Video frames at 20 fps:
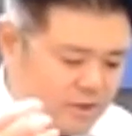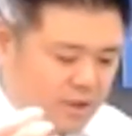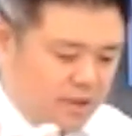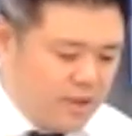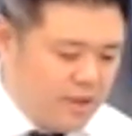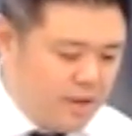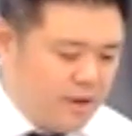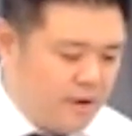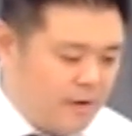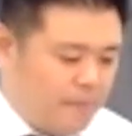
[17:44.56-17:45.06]
to
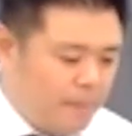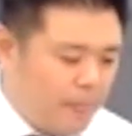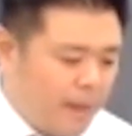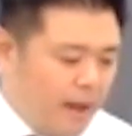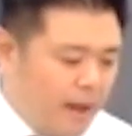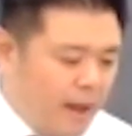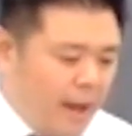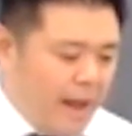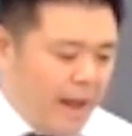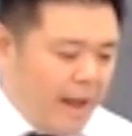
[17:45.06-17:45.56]
hear,
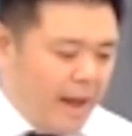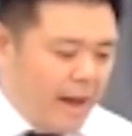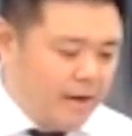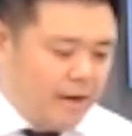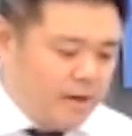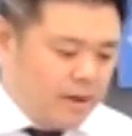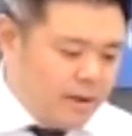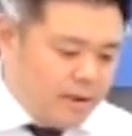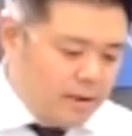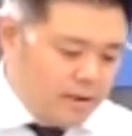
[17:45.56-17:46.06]

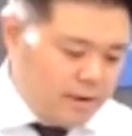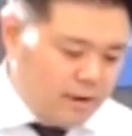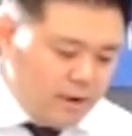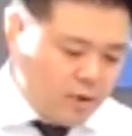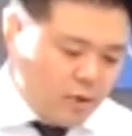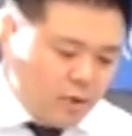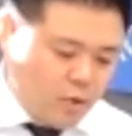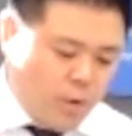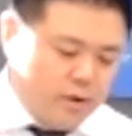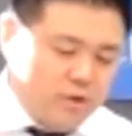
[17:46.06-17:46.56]
and they're
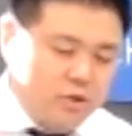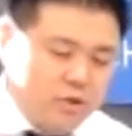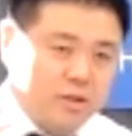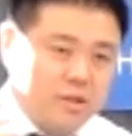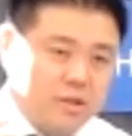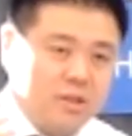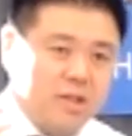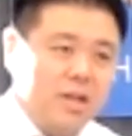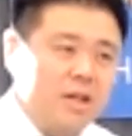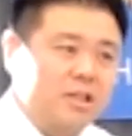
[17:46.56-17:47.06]
going to
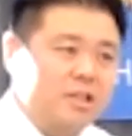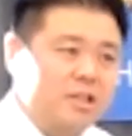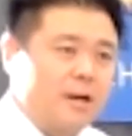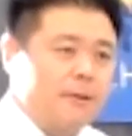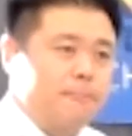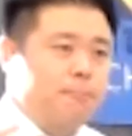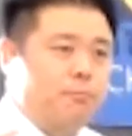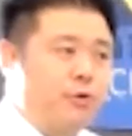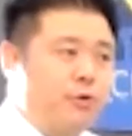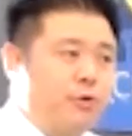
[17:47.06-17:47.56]
teach
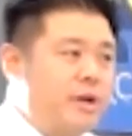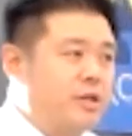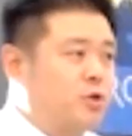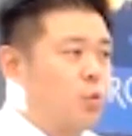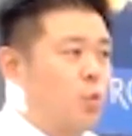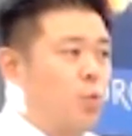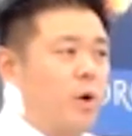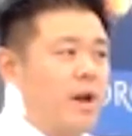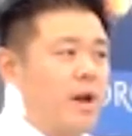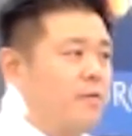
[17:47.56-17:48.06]
and preach
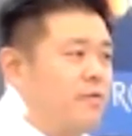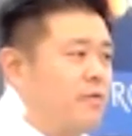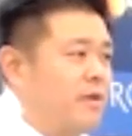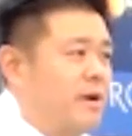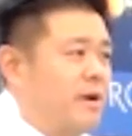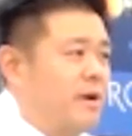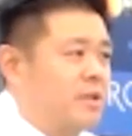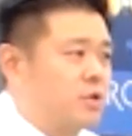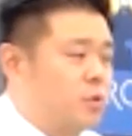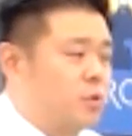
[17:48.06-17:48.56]
whatever
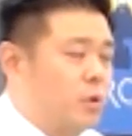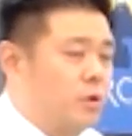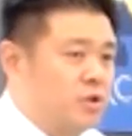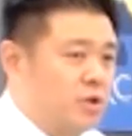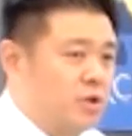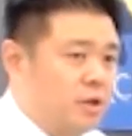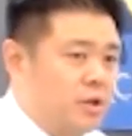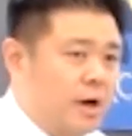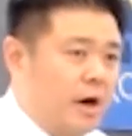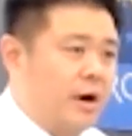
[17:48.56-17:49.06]
is going
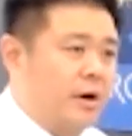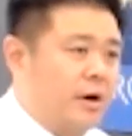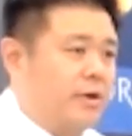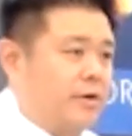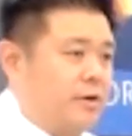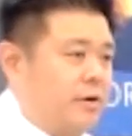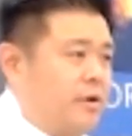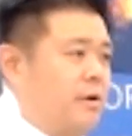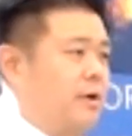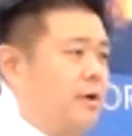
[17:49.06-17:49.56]
to
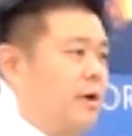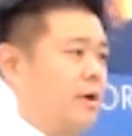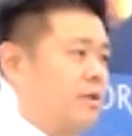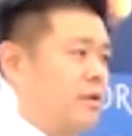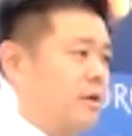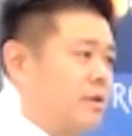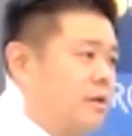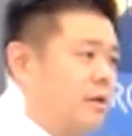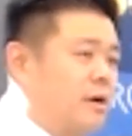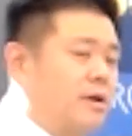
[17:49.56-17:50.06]
garner
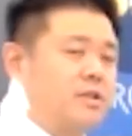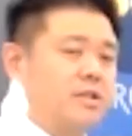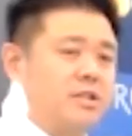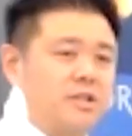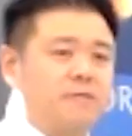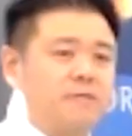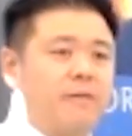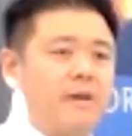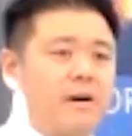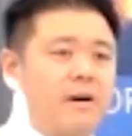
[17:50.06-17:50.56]
the
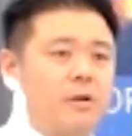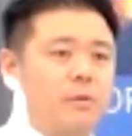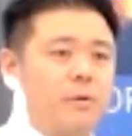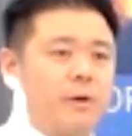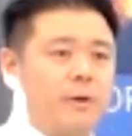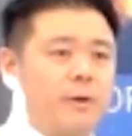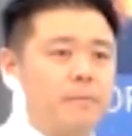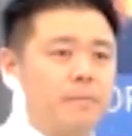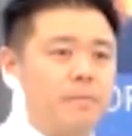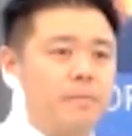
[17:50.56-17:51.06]
largest
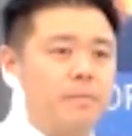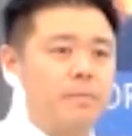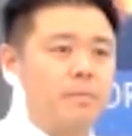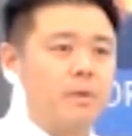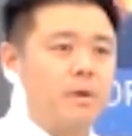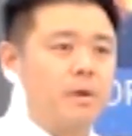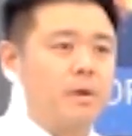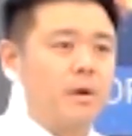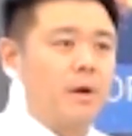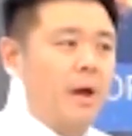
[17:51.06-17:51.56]
following.
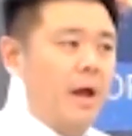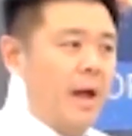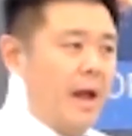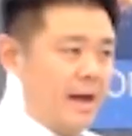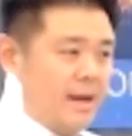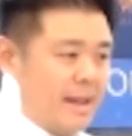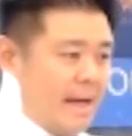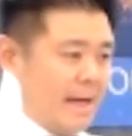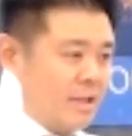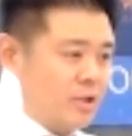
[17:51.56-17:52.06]

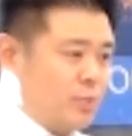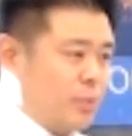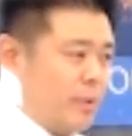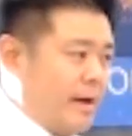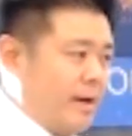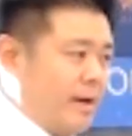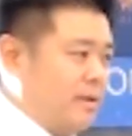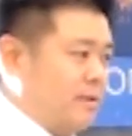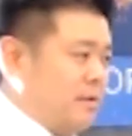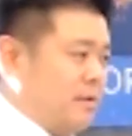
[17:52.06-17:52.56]
And that's
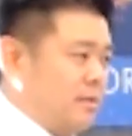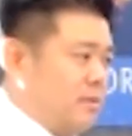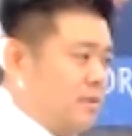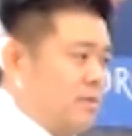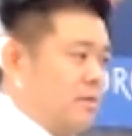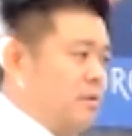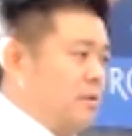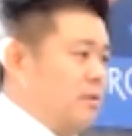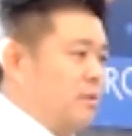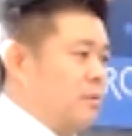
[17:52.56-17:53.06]
why
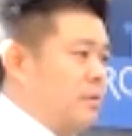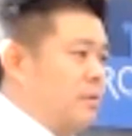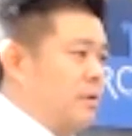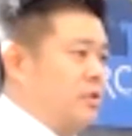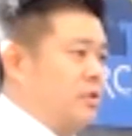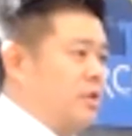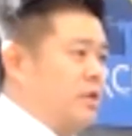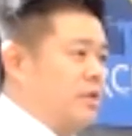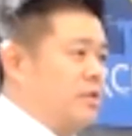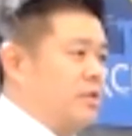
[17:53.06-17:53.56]
the
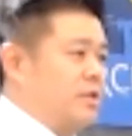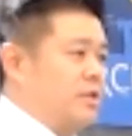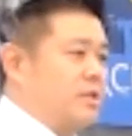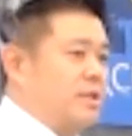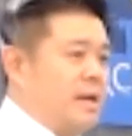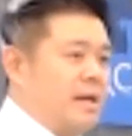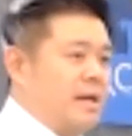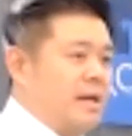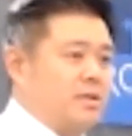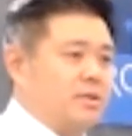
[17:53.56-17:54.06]
Lord Jesus
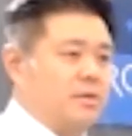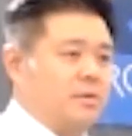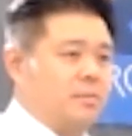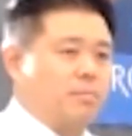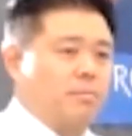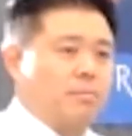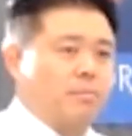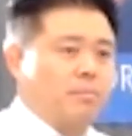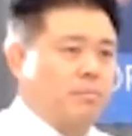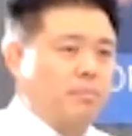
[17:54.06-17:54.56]
says,
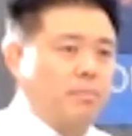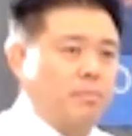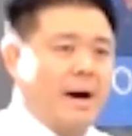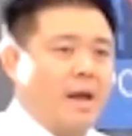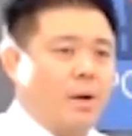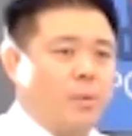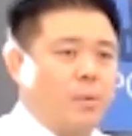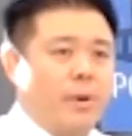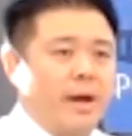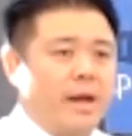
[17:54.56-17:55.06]

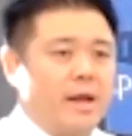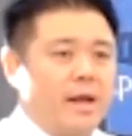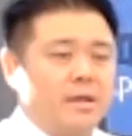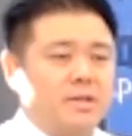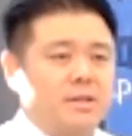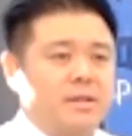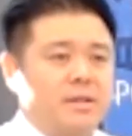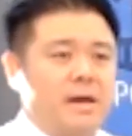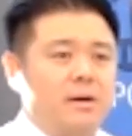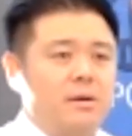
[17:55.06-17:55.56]
my way
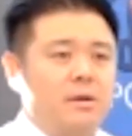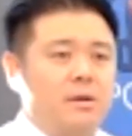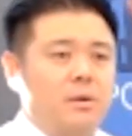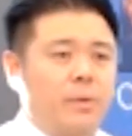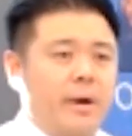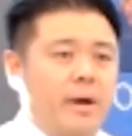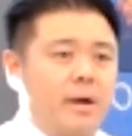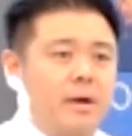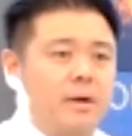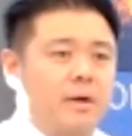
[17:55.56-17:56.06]
is a narrow
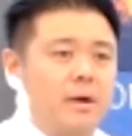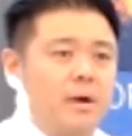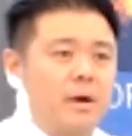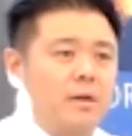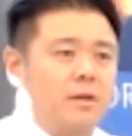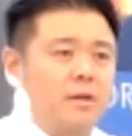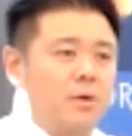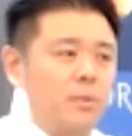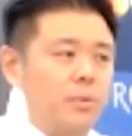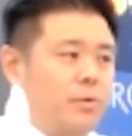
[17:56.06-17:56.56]
way.
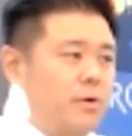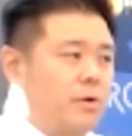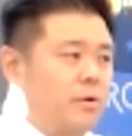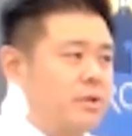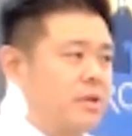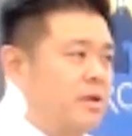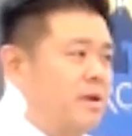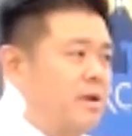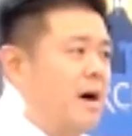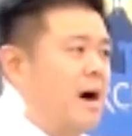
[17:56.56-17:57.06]
The
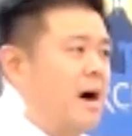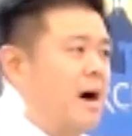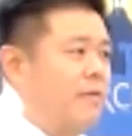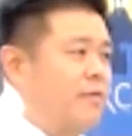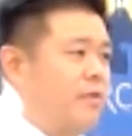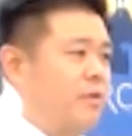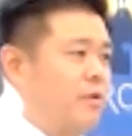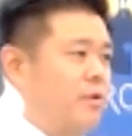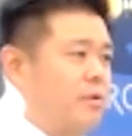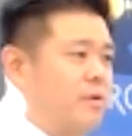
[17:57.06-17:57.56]
world's going to
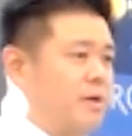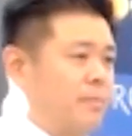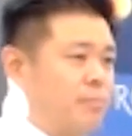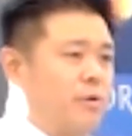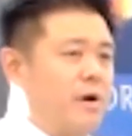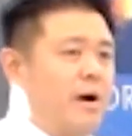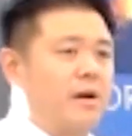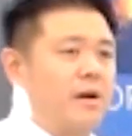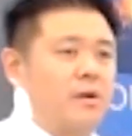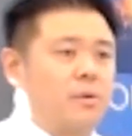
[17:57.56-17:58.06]
offer you the
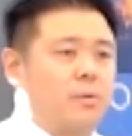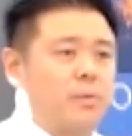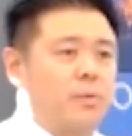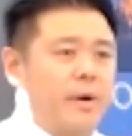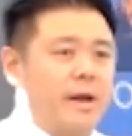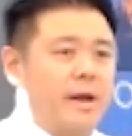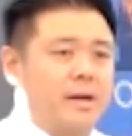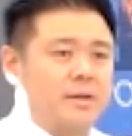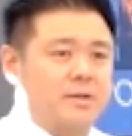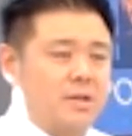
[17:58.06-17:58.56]
broader
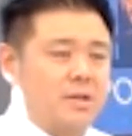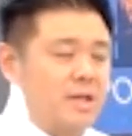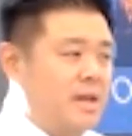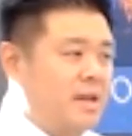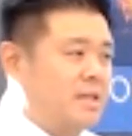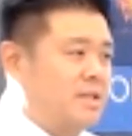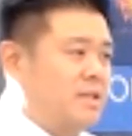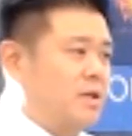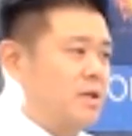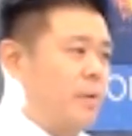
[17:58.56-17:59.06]
way. It's an
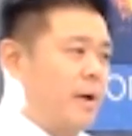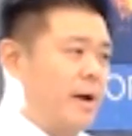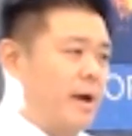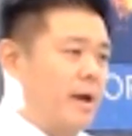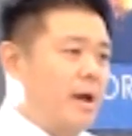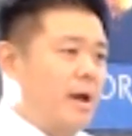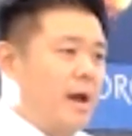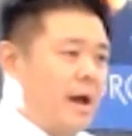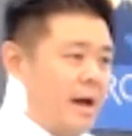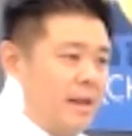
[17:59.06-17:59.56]
easy
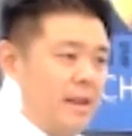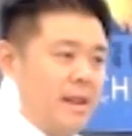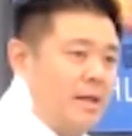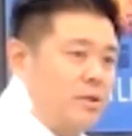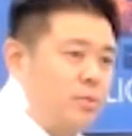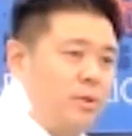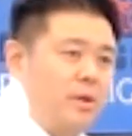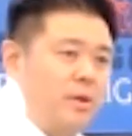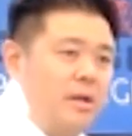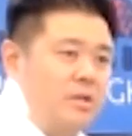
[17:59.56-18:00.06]
way. And
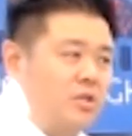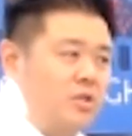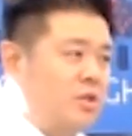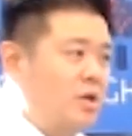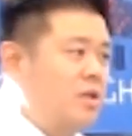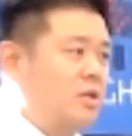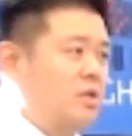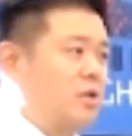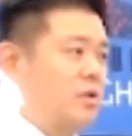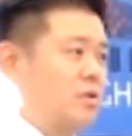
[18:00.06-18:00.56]
that's what these
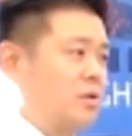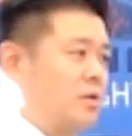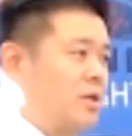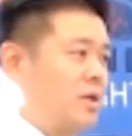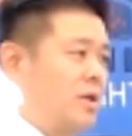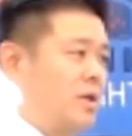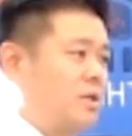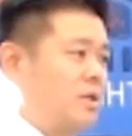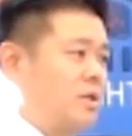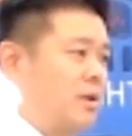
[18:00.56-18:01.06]
teachers are
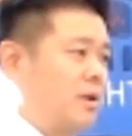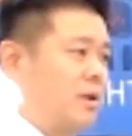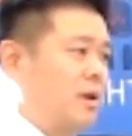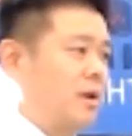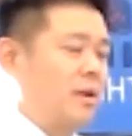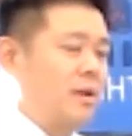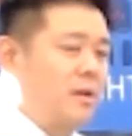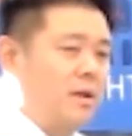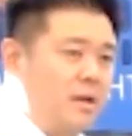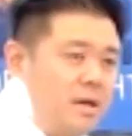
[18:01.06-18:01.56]
teaching.
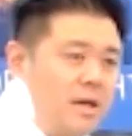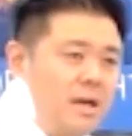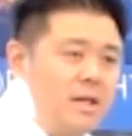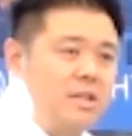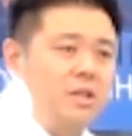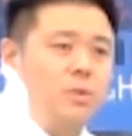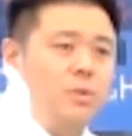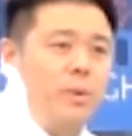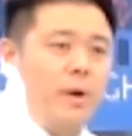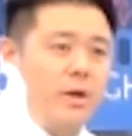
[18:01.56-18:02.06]
The
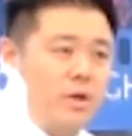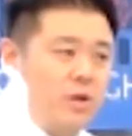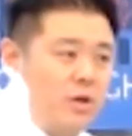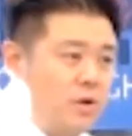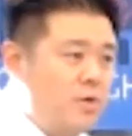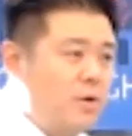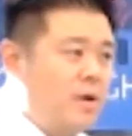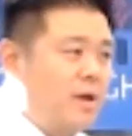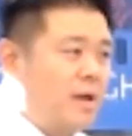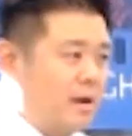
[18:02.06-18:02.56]
easy way.
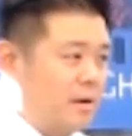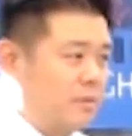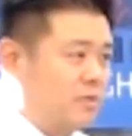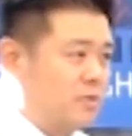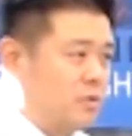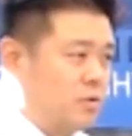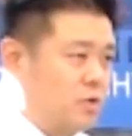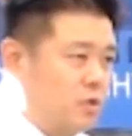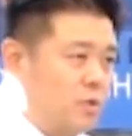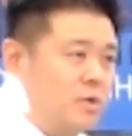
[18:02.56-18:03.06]
You can
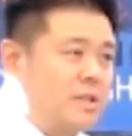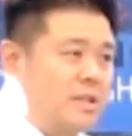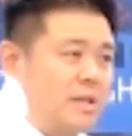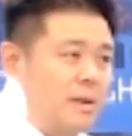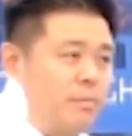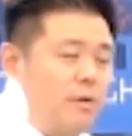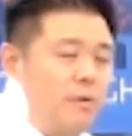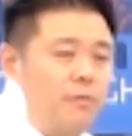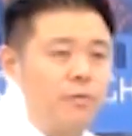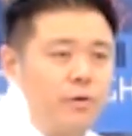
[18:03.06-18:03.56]
do
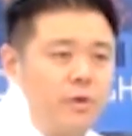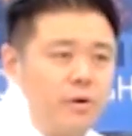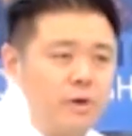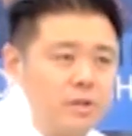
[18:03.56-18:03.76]
something for